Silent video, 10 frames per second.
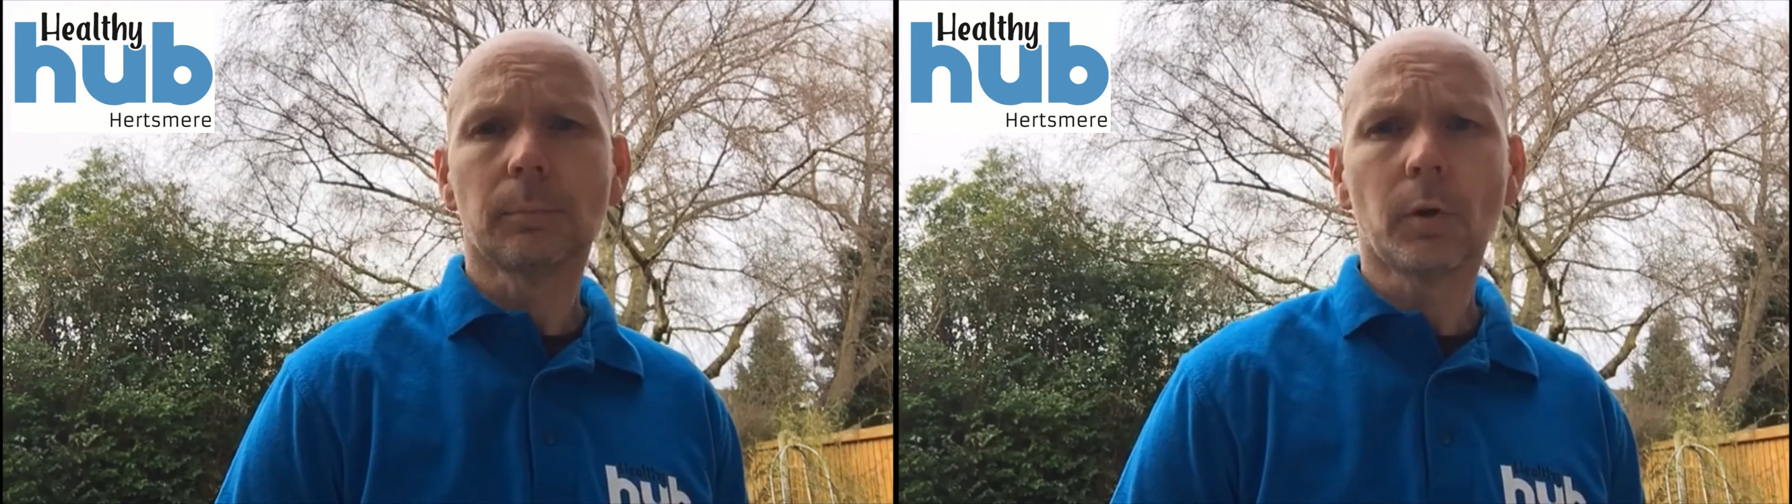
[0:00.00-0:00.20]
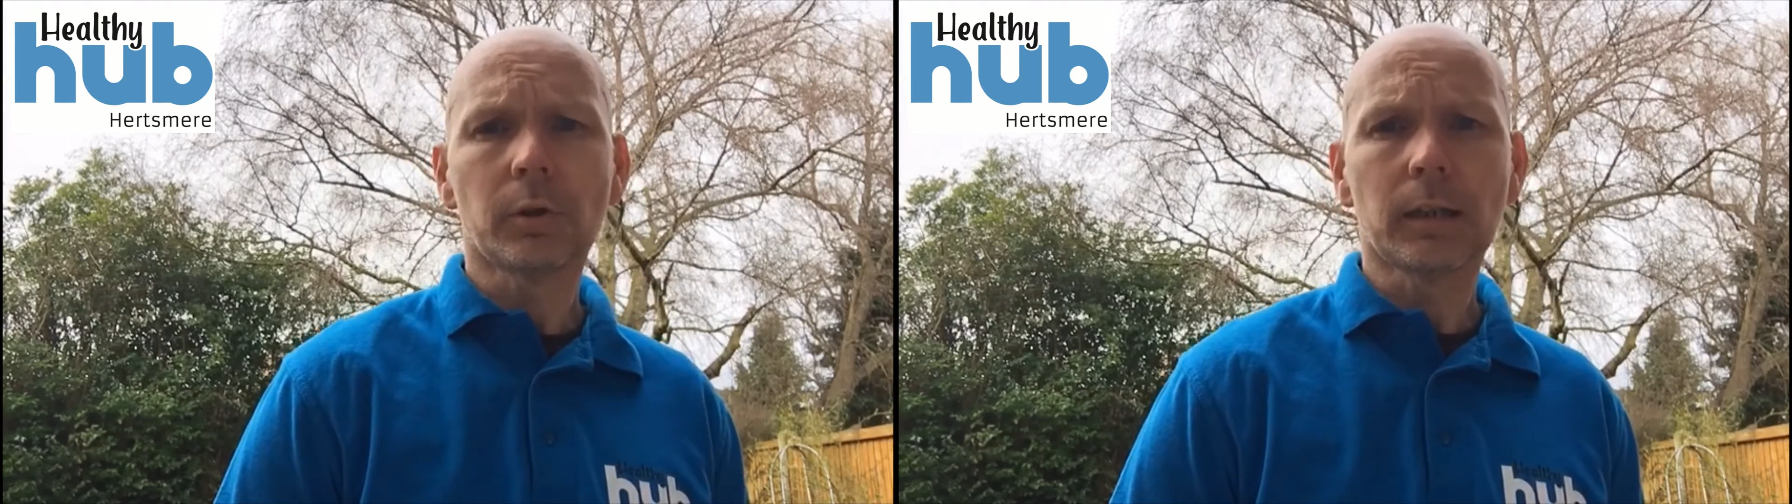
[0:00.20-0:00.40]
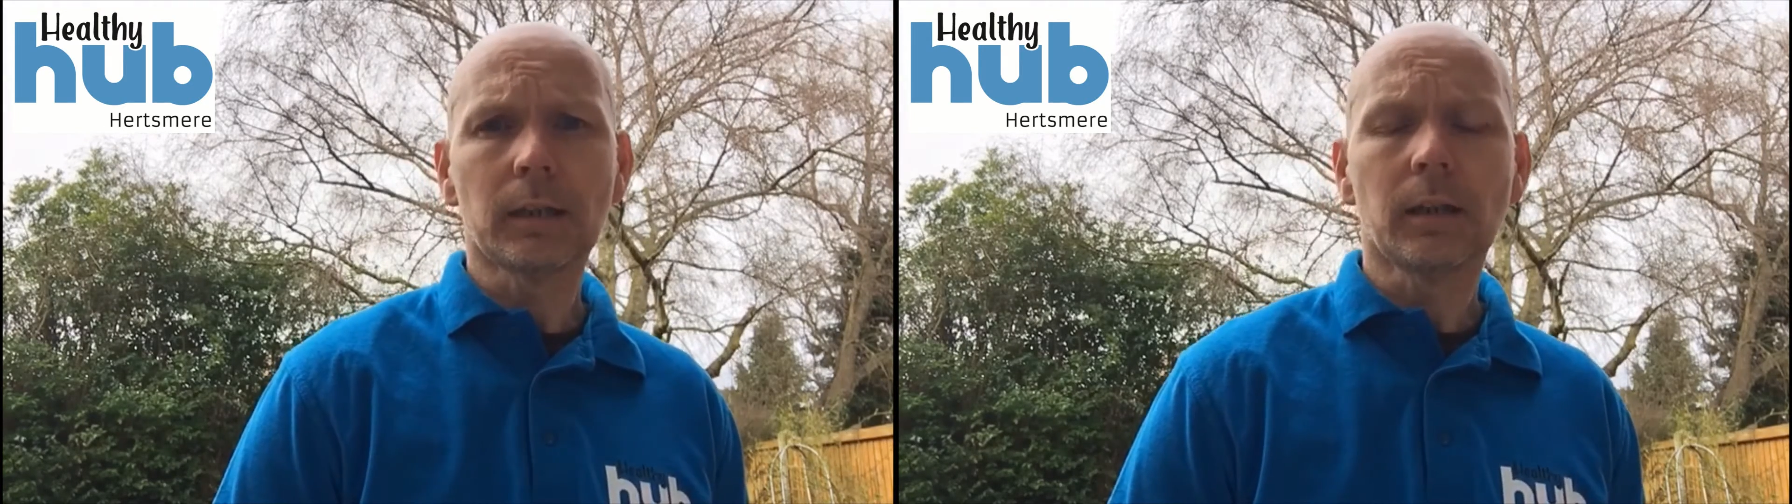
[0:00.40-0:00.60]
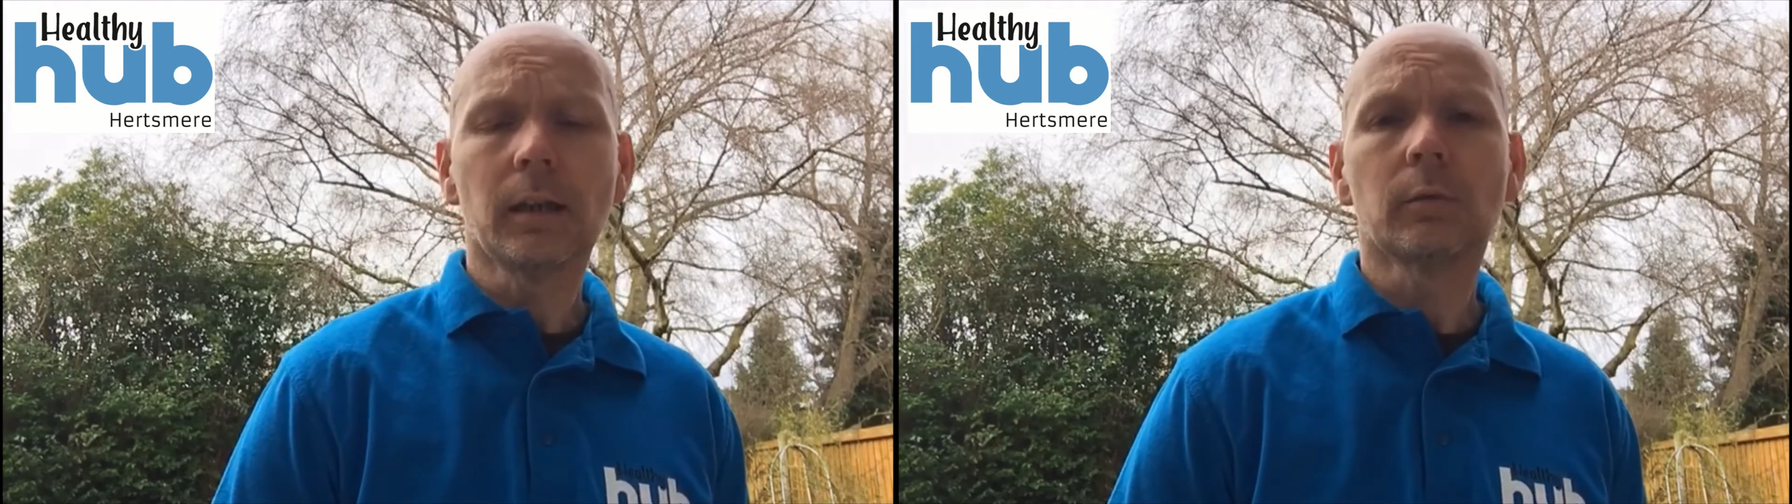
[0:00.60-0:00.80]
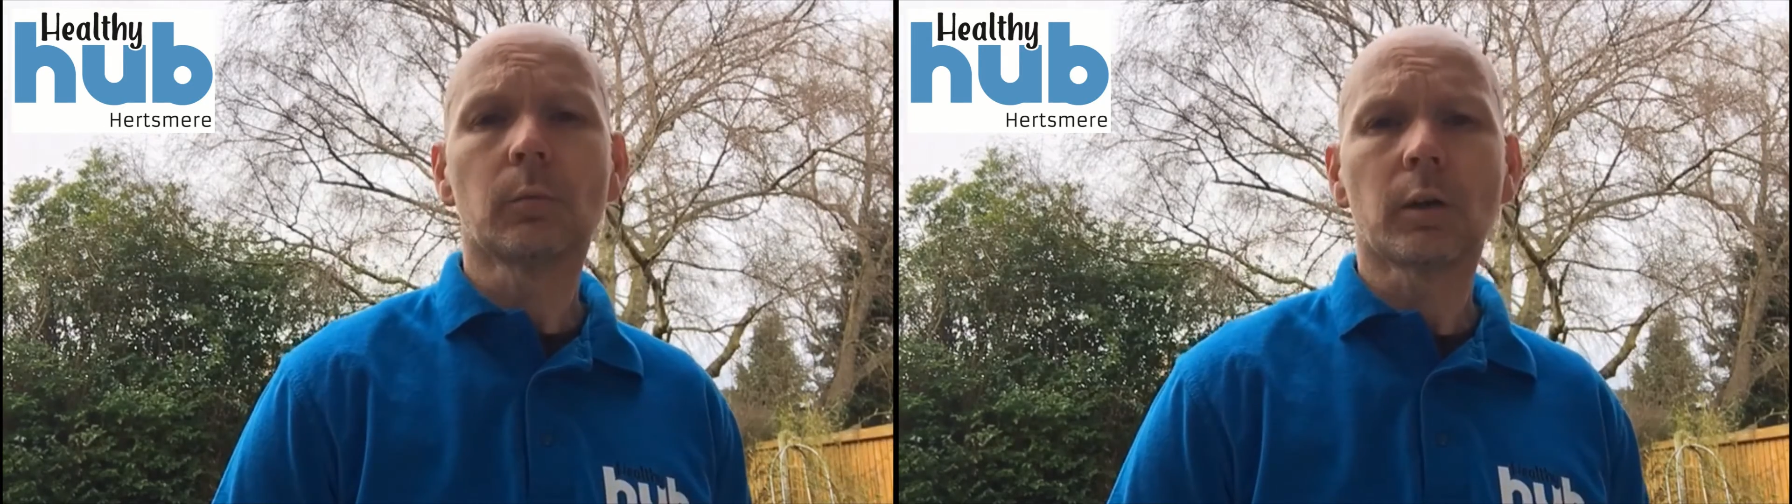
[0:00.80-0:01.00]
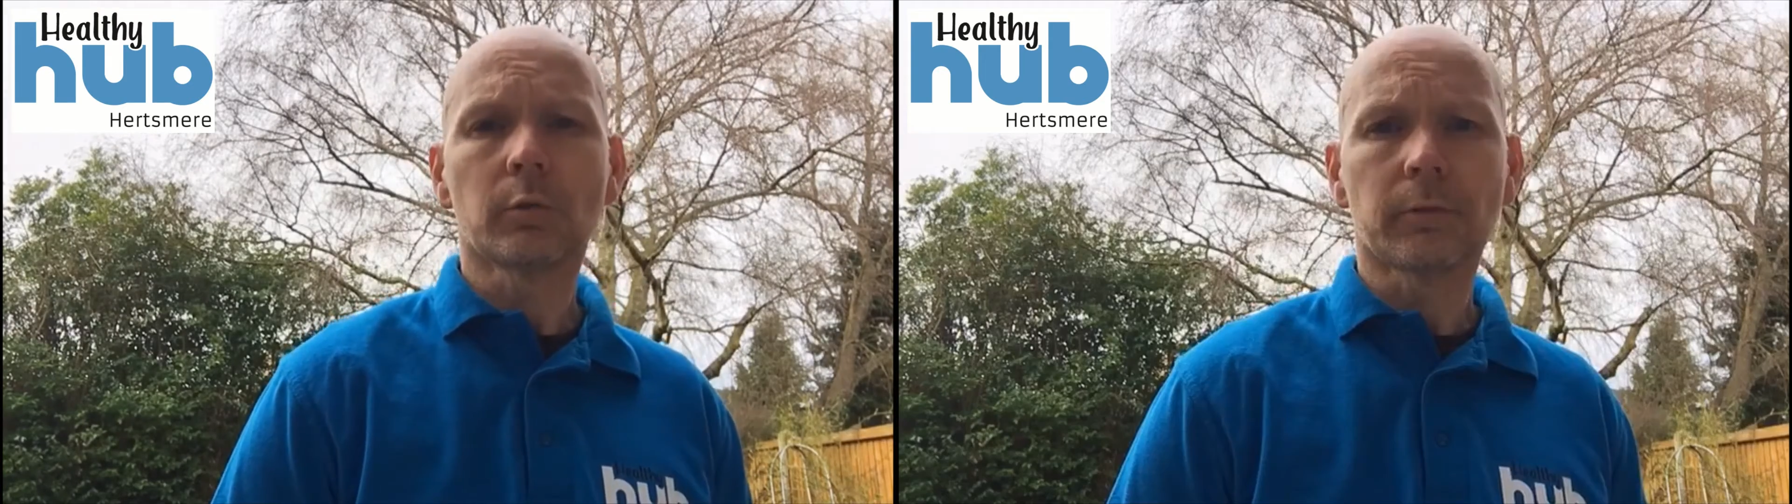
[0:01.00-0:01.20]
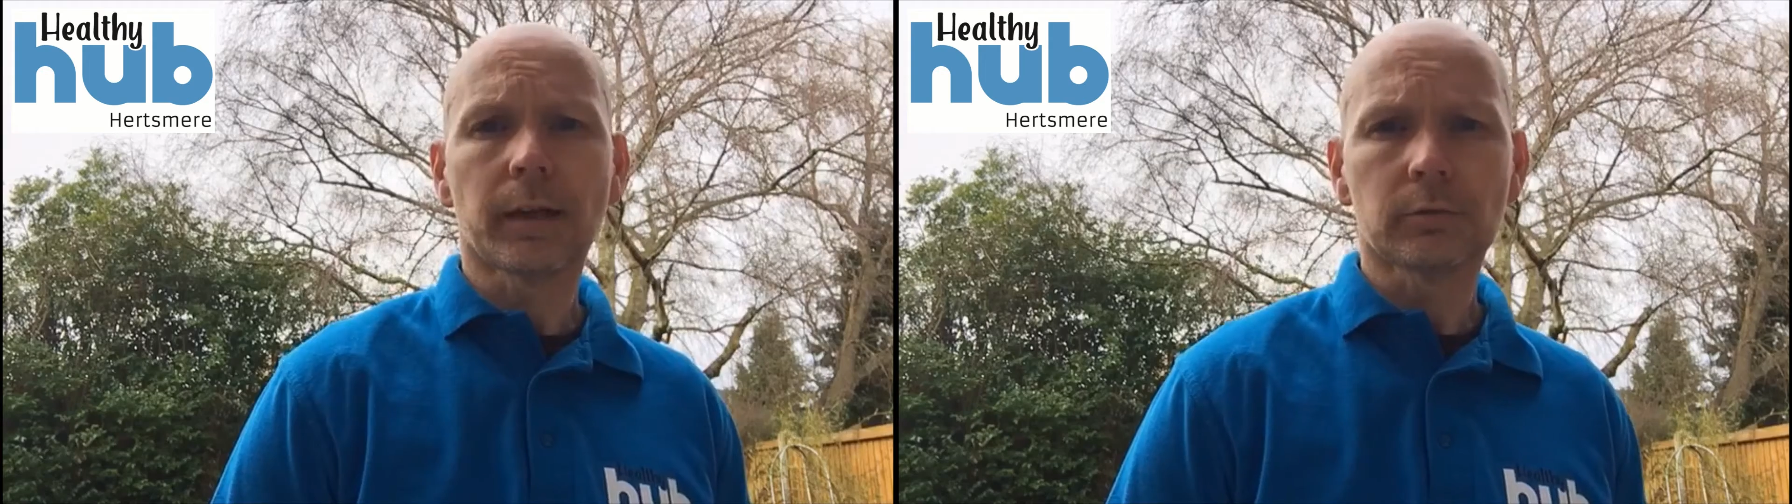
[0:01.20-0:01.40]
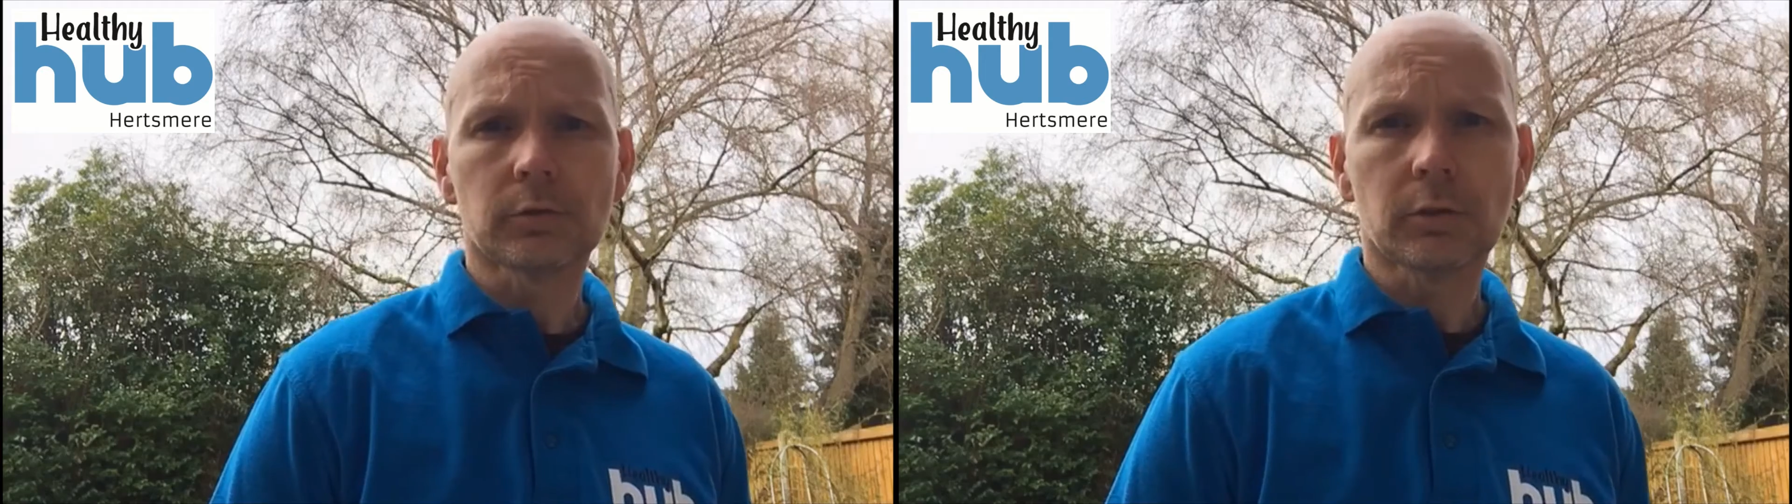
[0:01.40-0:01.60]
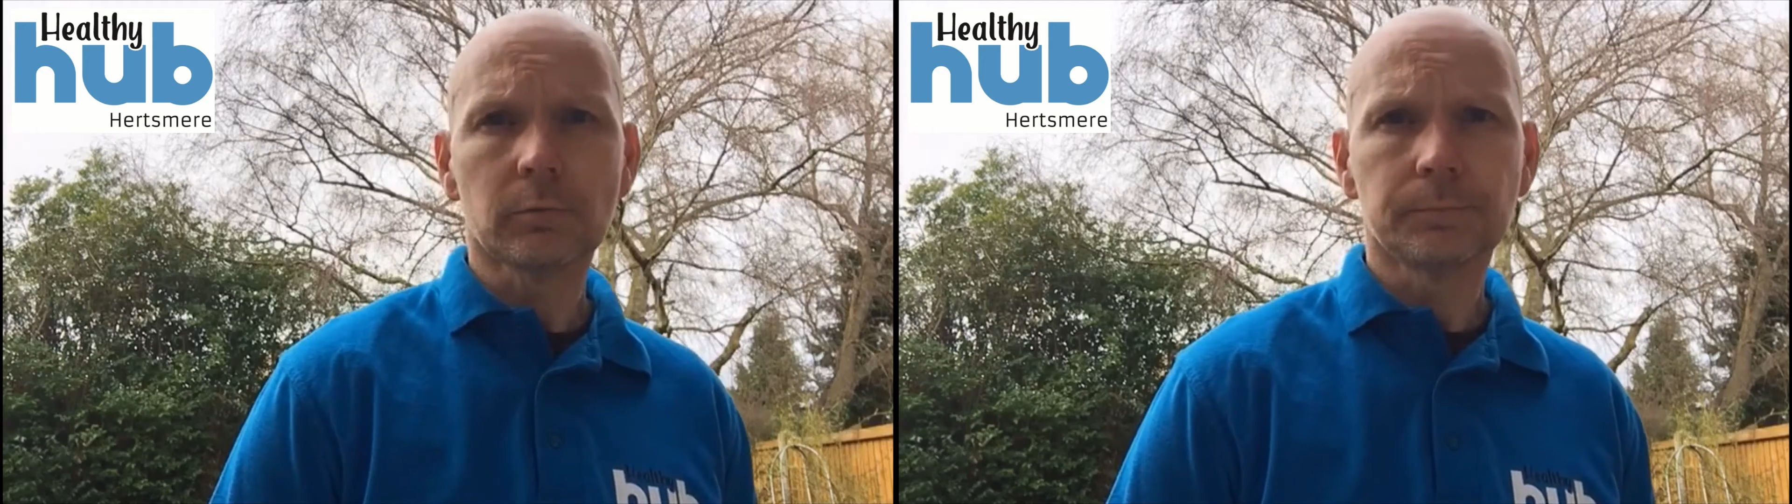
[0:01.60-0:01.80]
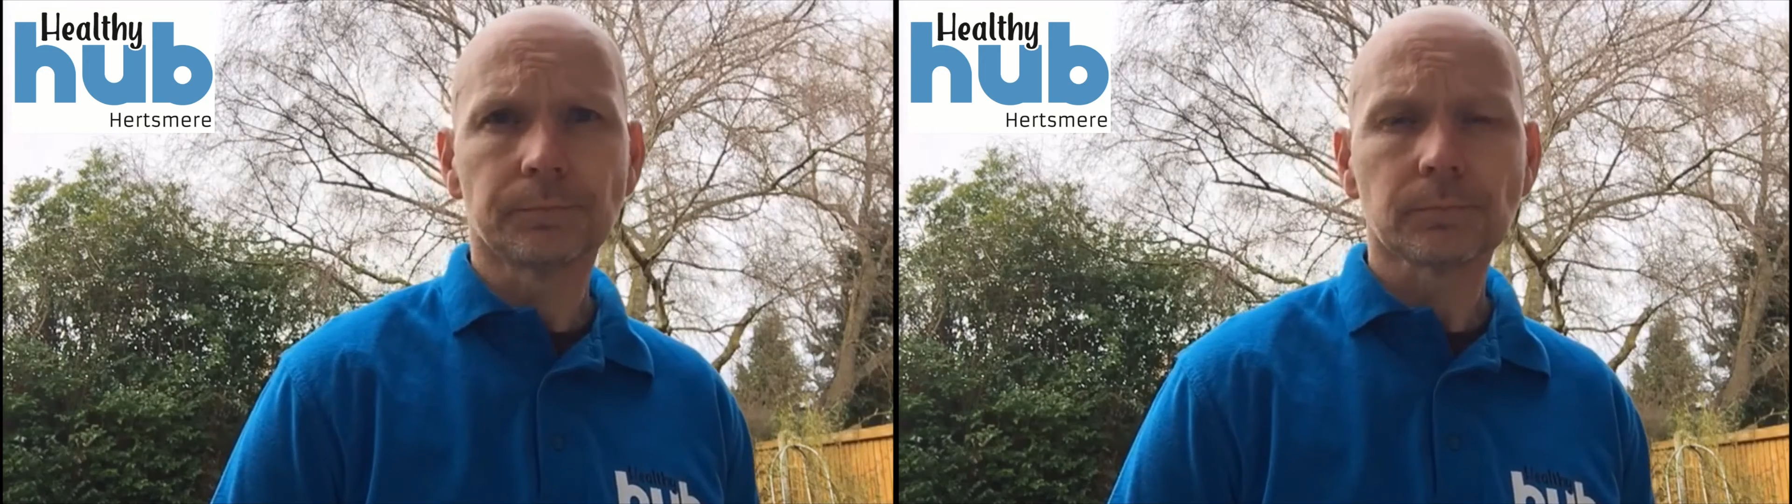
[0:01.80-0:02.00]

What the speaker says: your body and the world around you.